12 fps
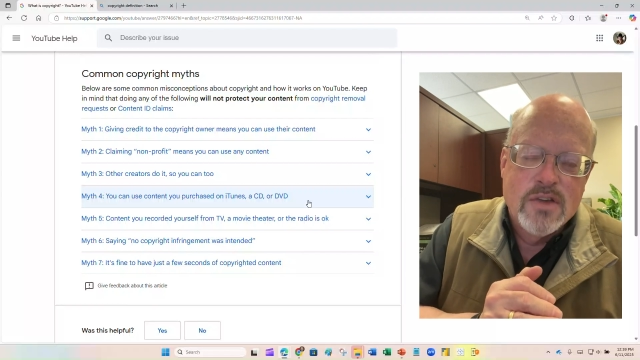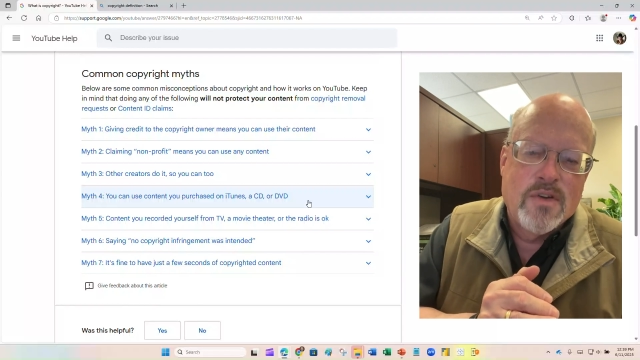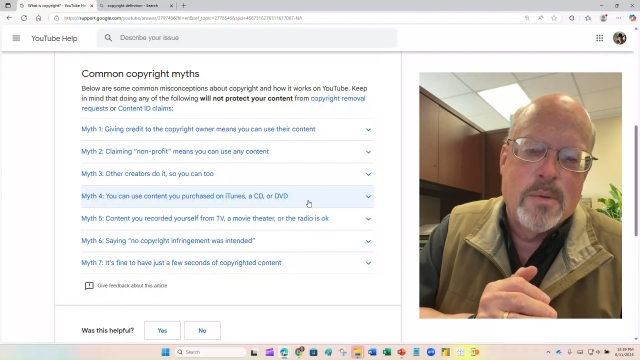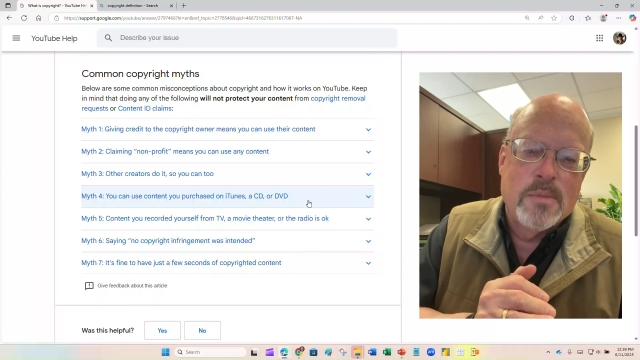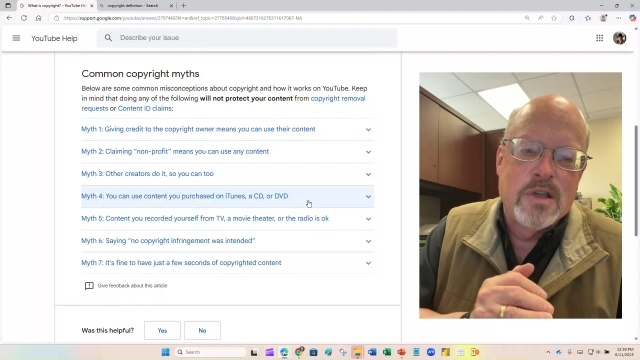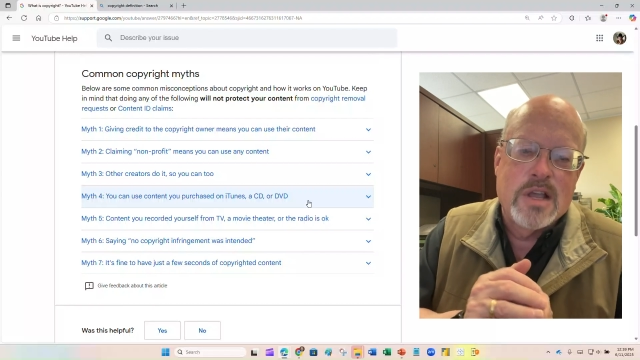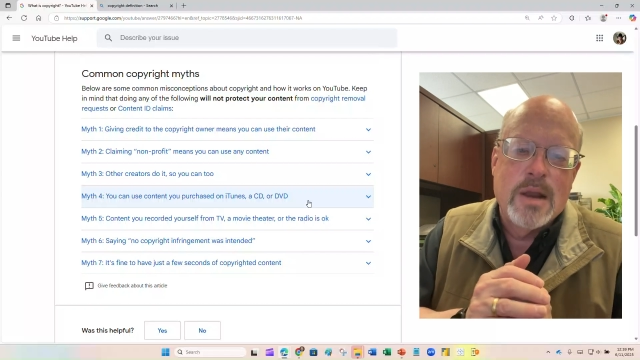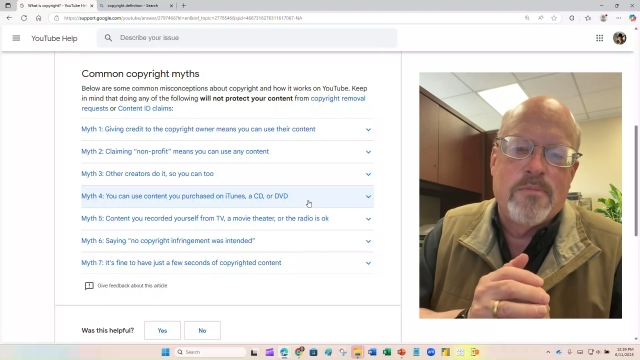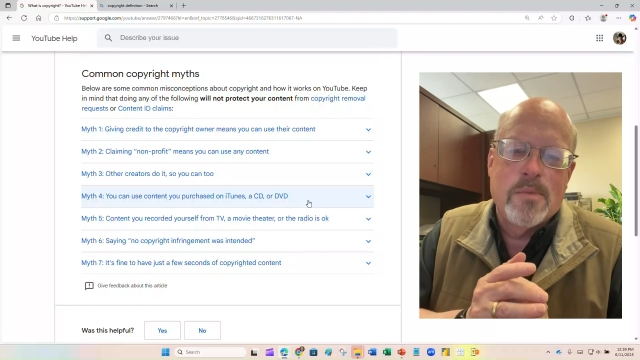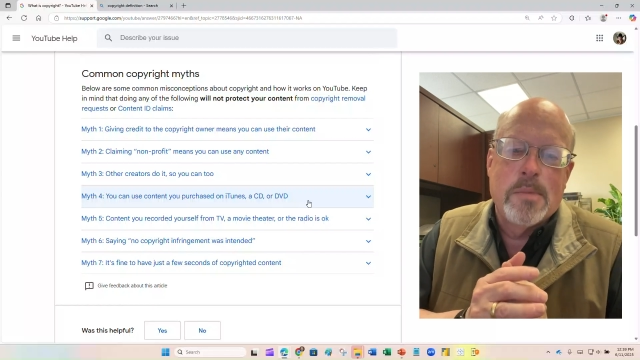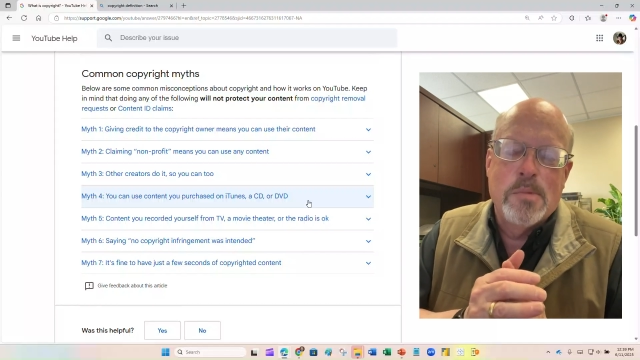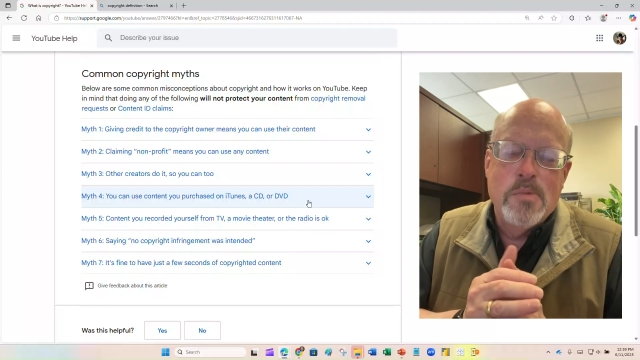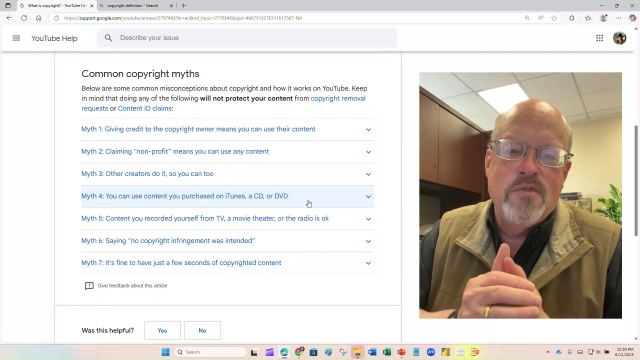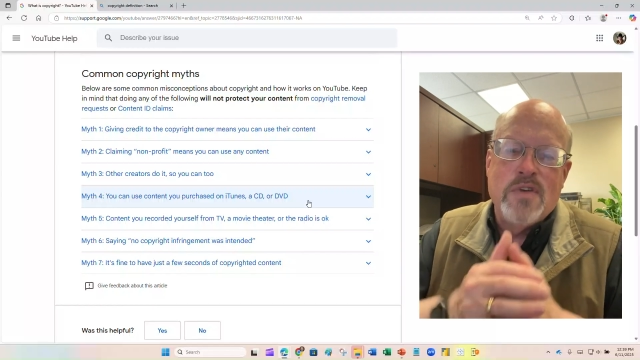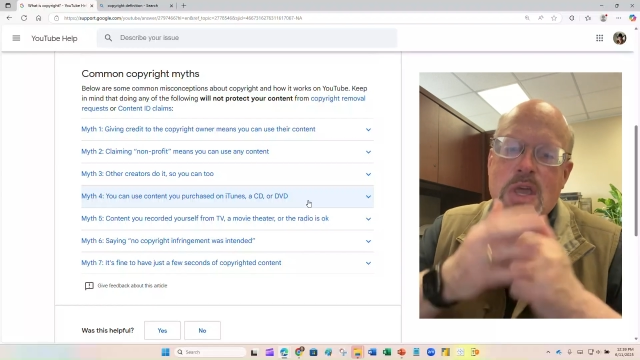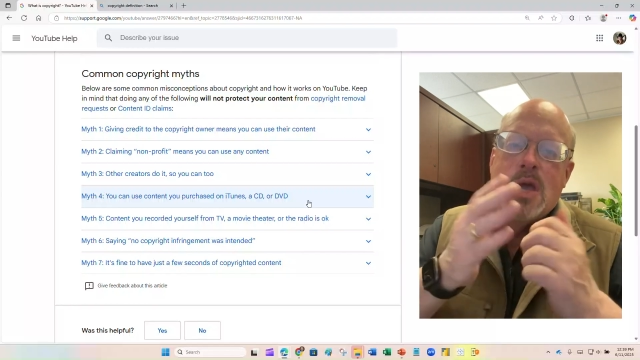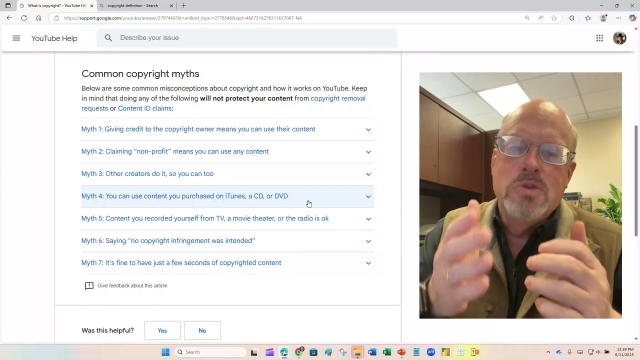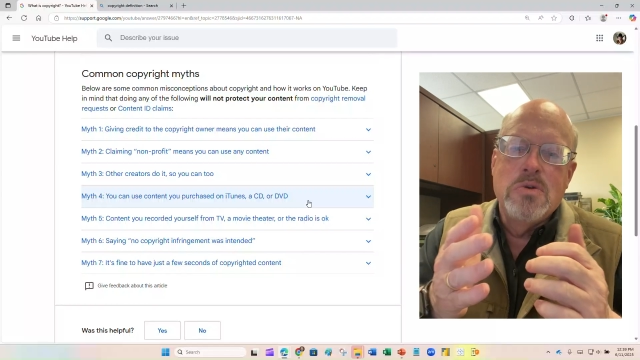from a clip from a
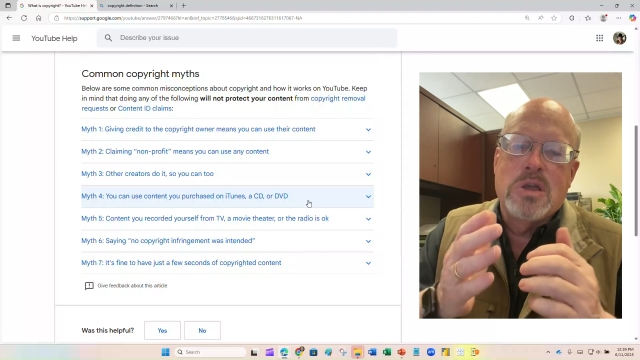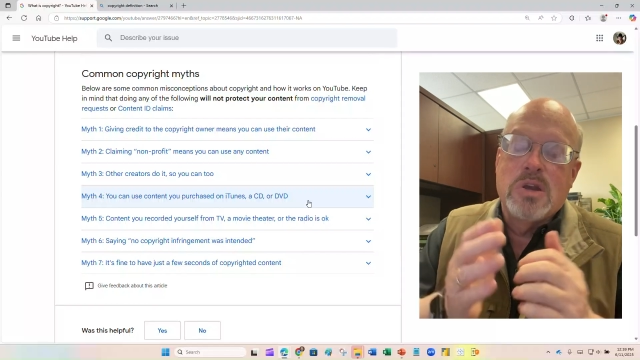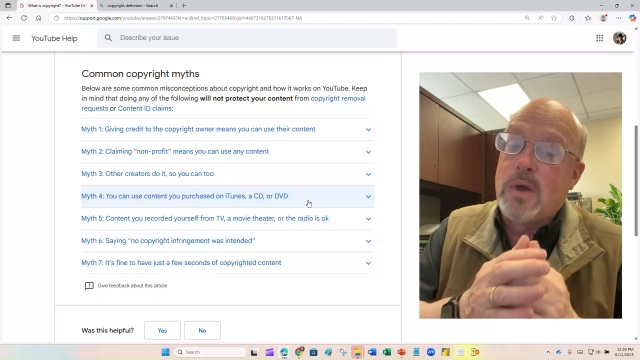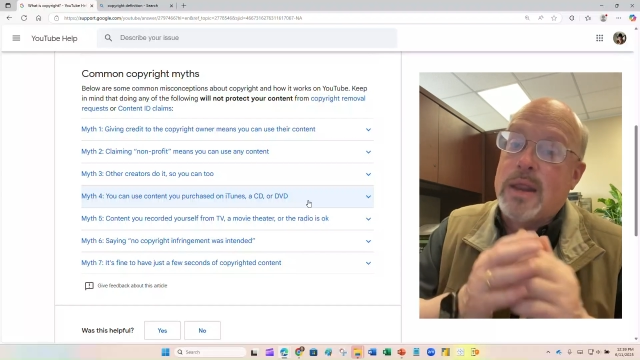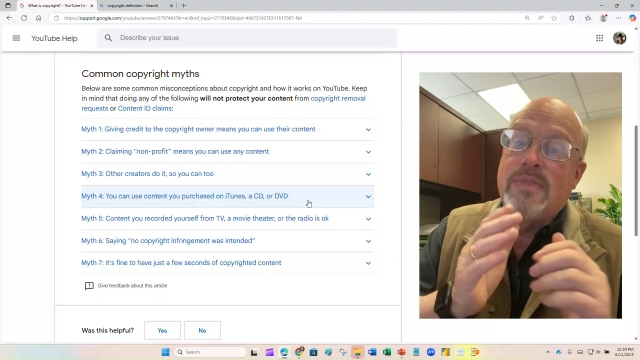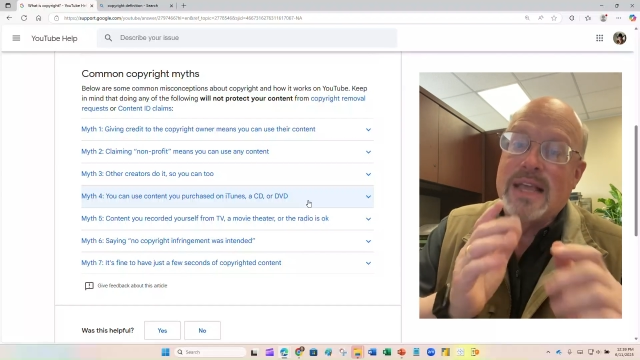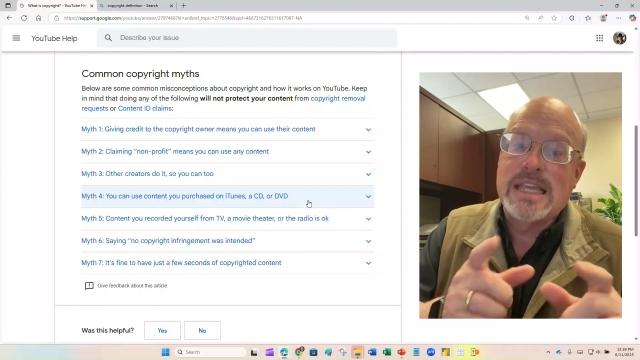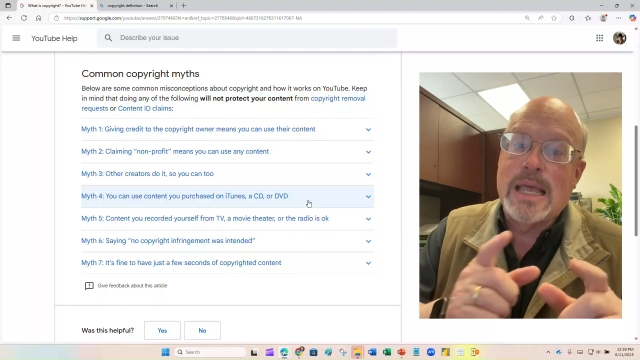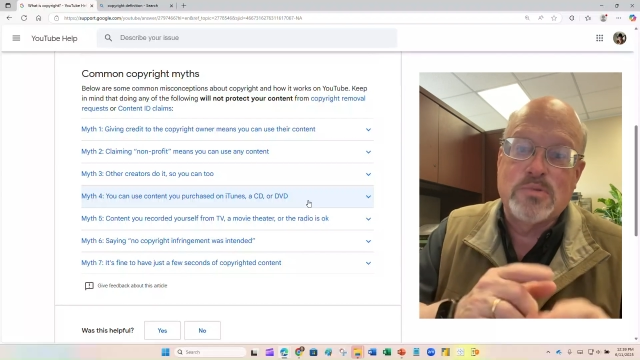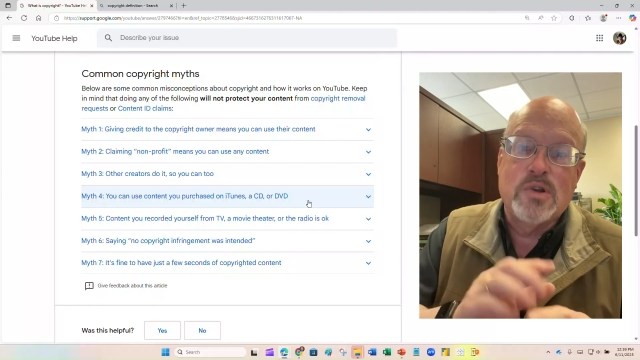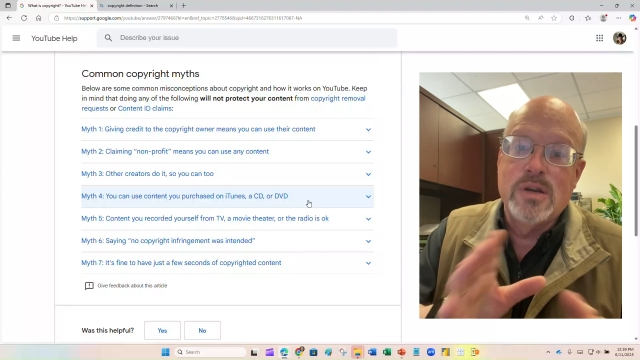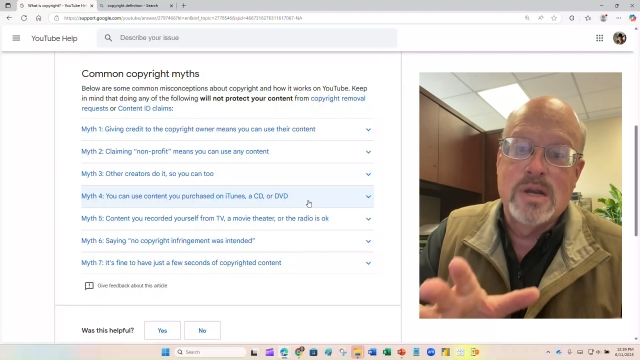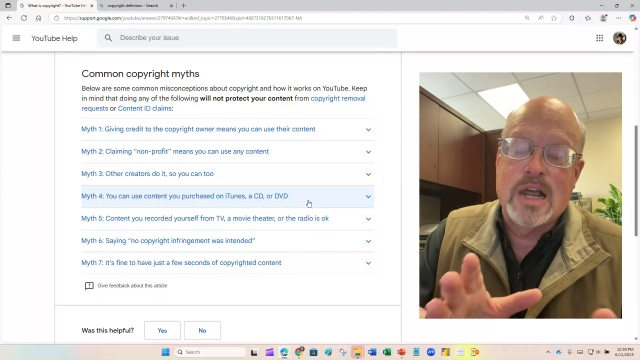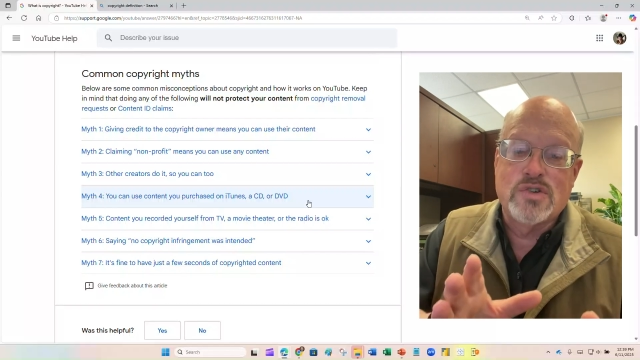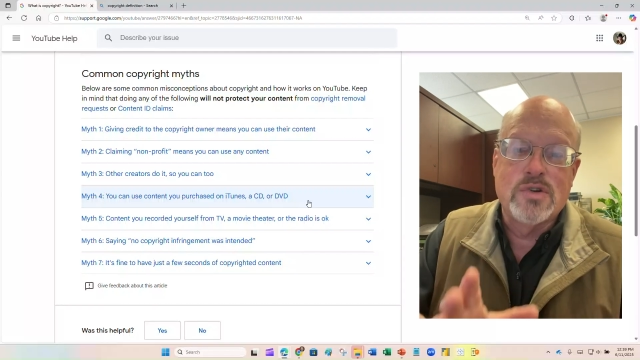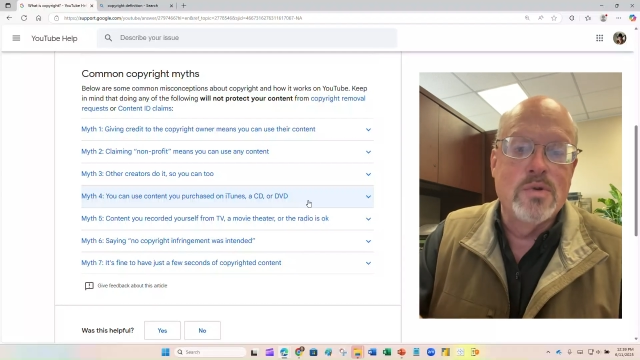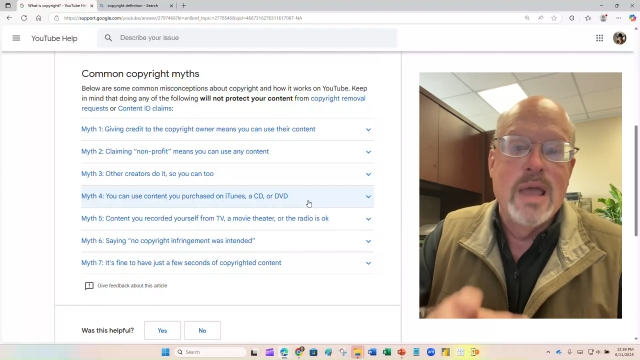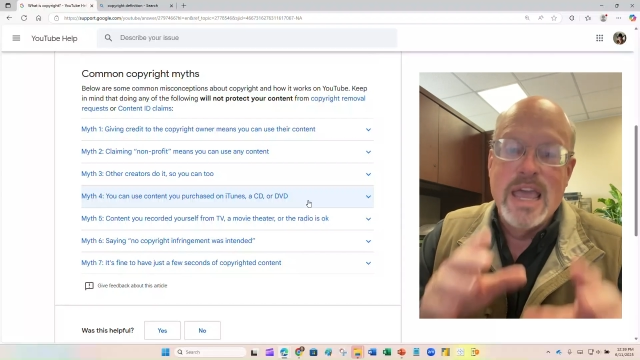movie, you can do it. That's absolutely
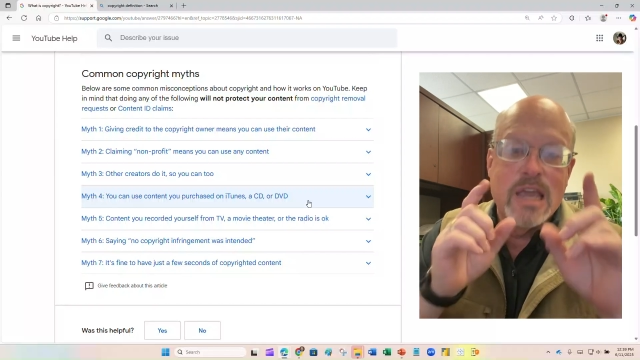not true.